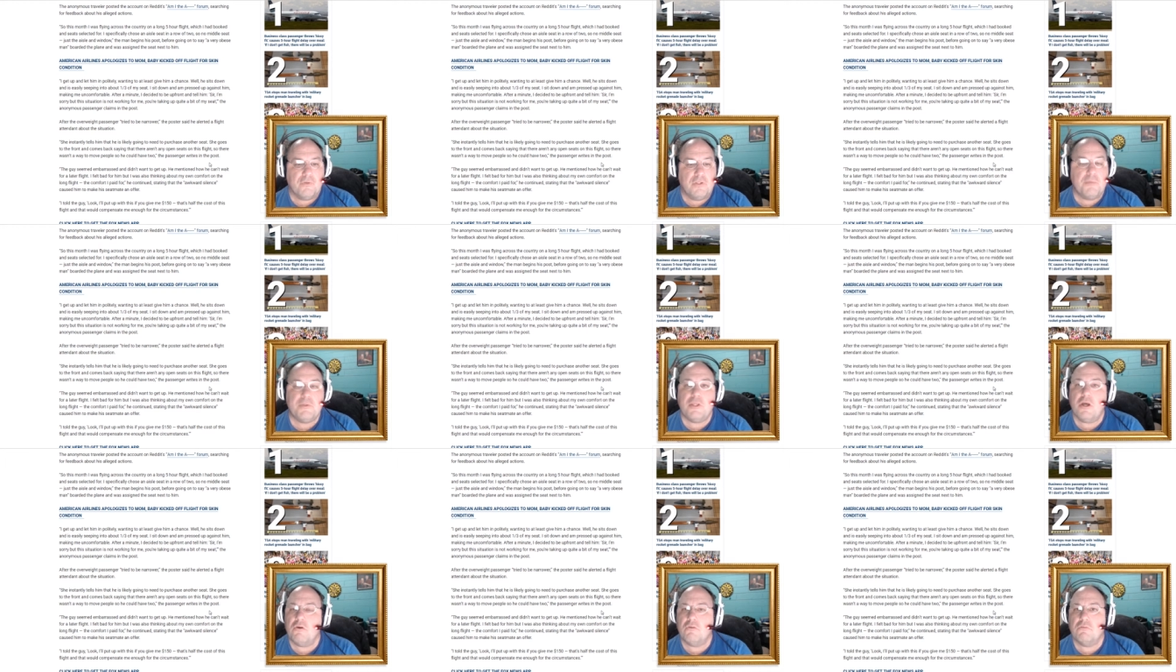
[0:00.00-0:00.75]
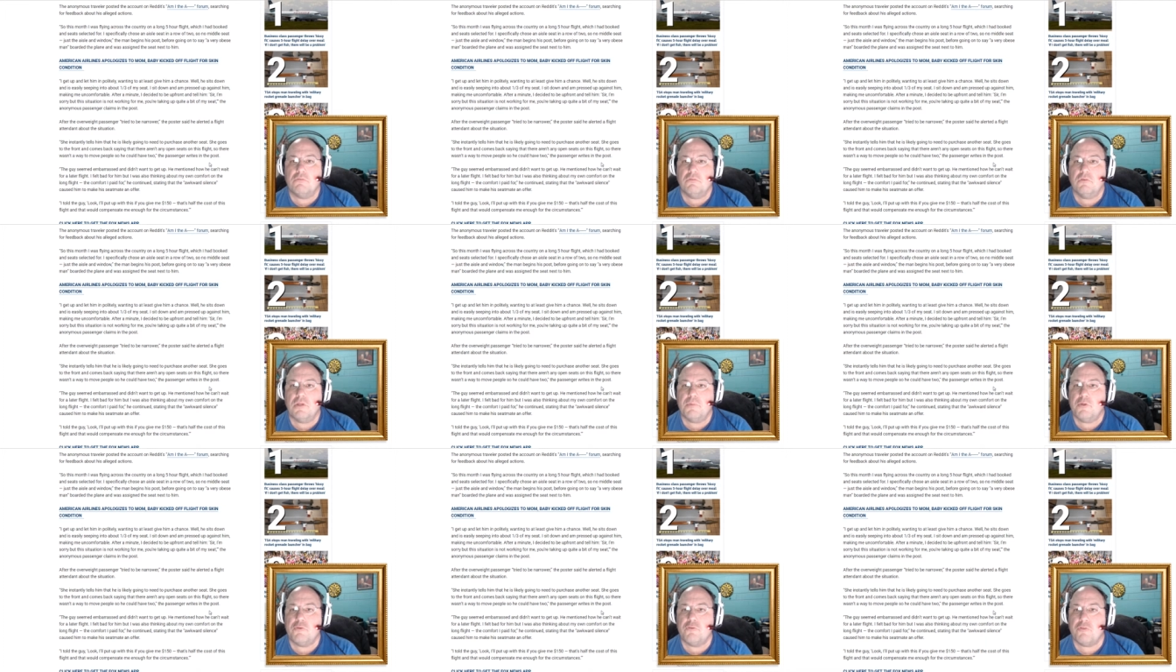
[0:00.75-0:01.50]
Let me know. Let me
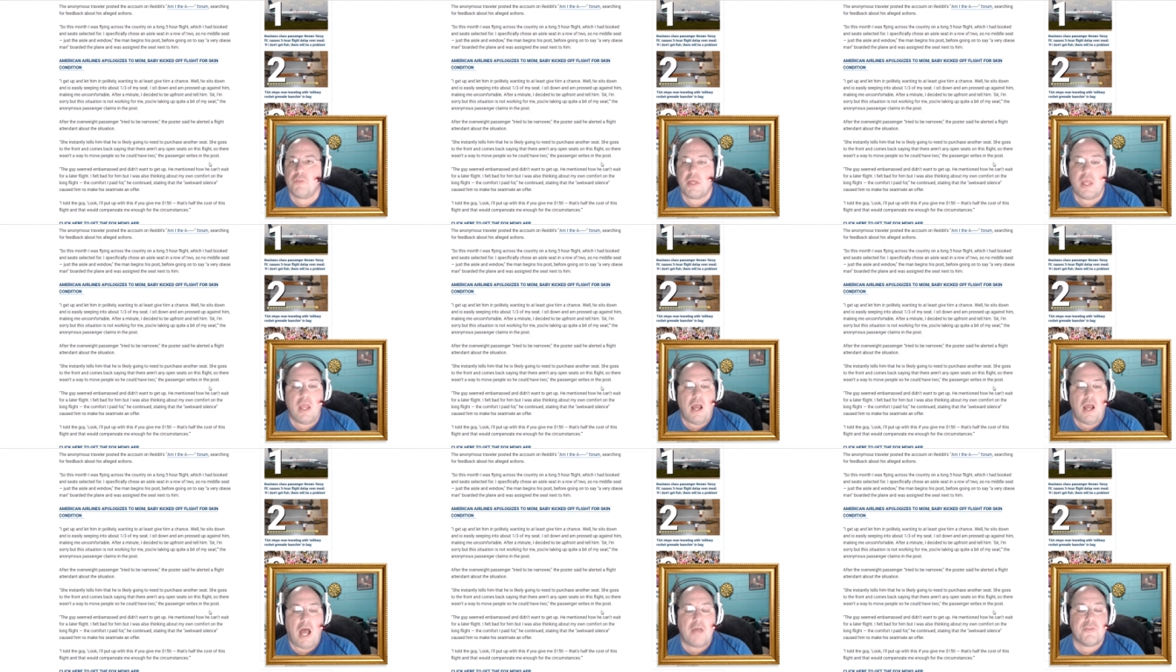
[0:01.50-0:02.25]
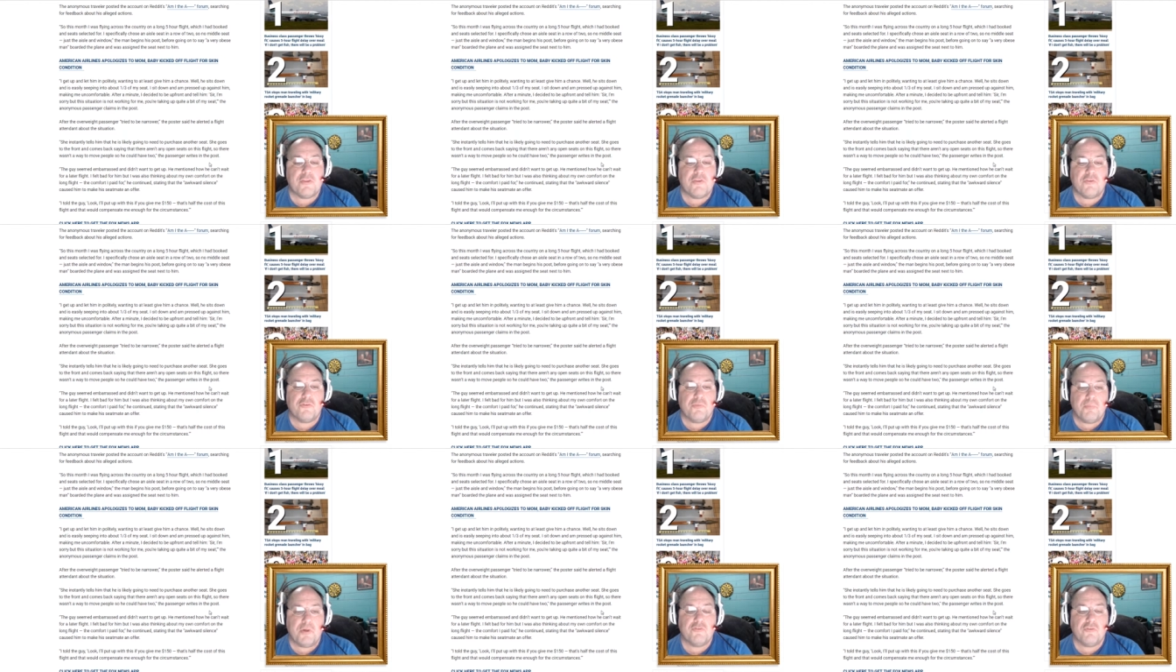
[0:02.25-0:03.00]
know what you think. I think this is a
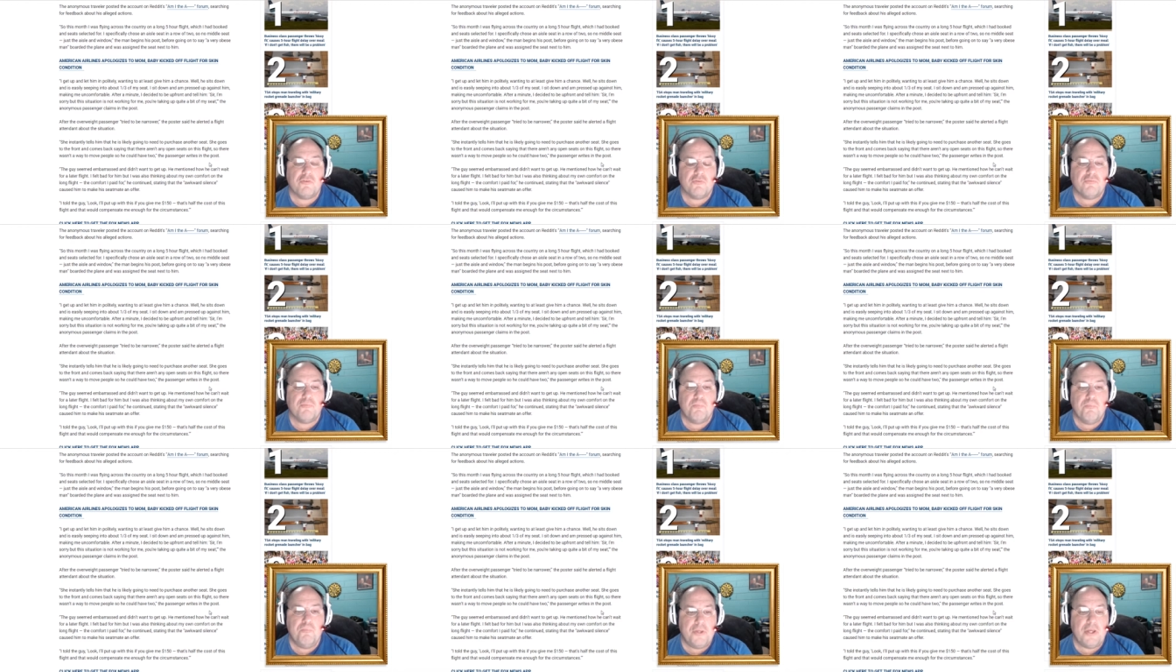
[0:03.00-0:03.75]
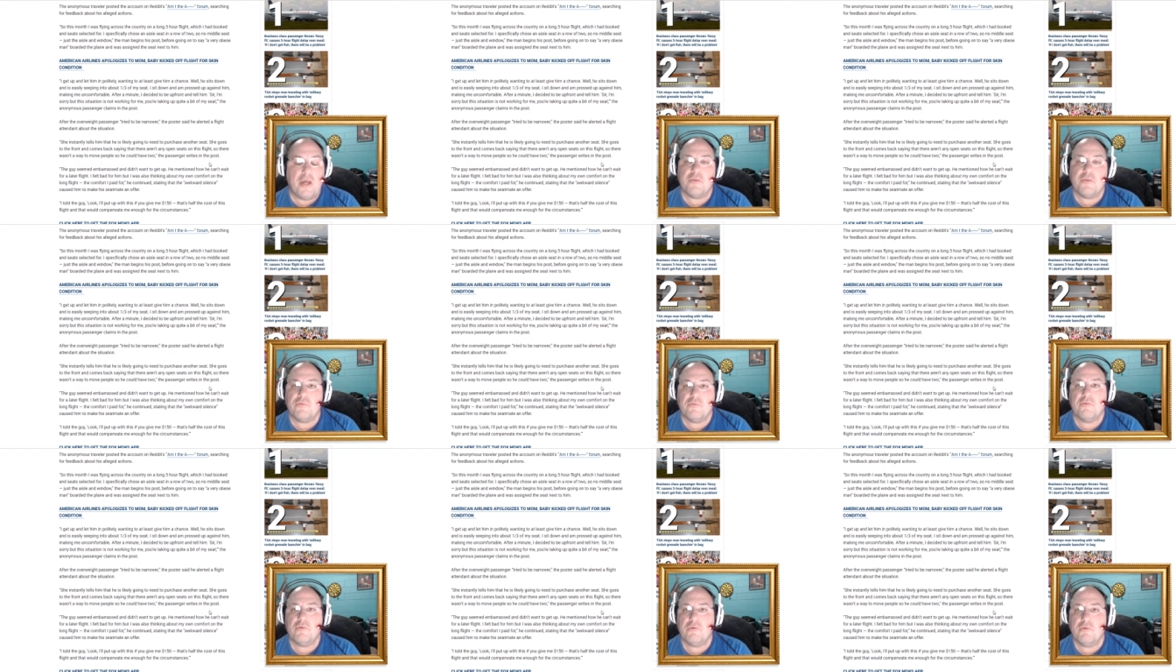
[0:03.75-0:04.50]
bunch of BS.
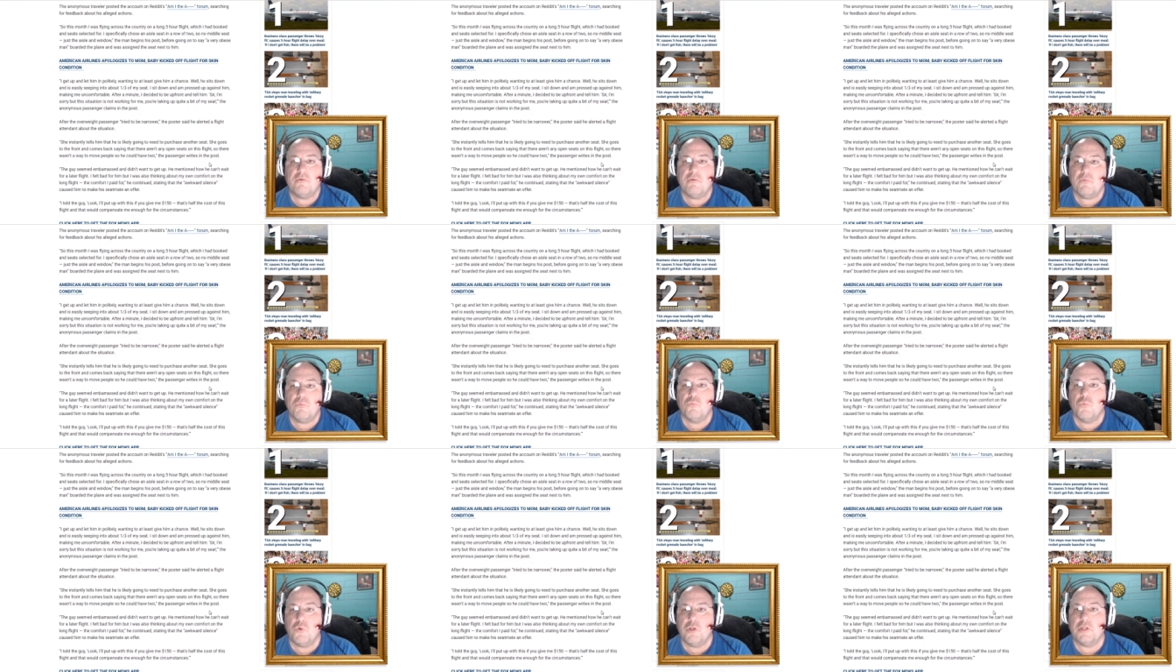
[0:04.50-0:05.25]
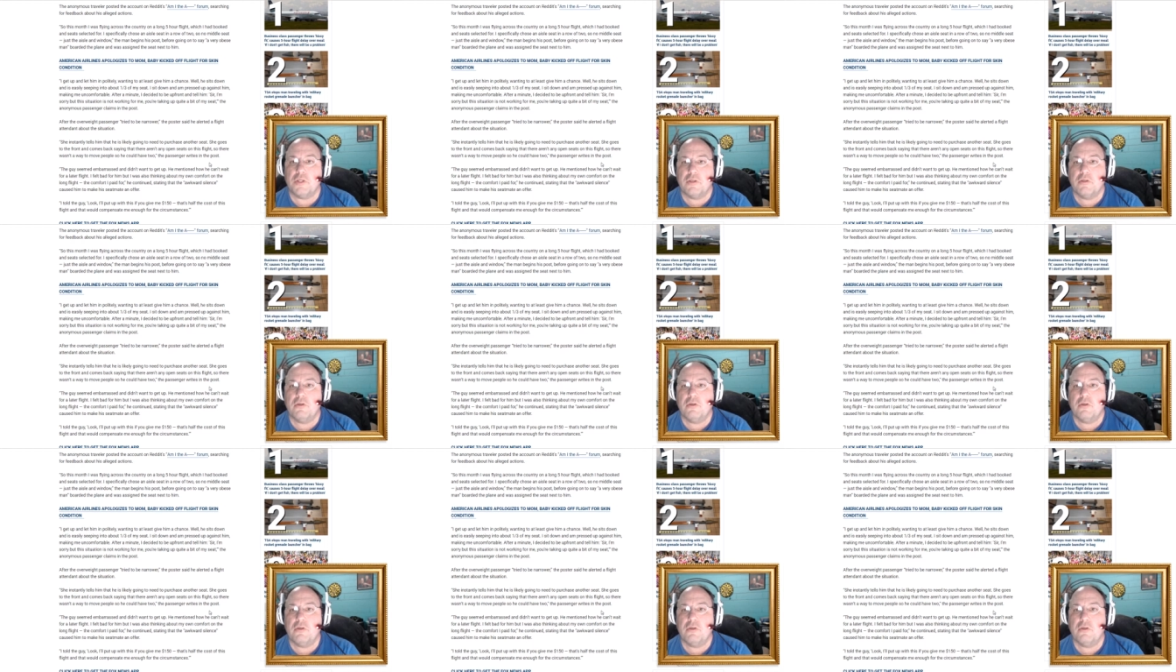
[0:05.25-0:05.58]
Really.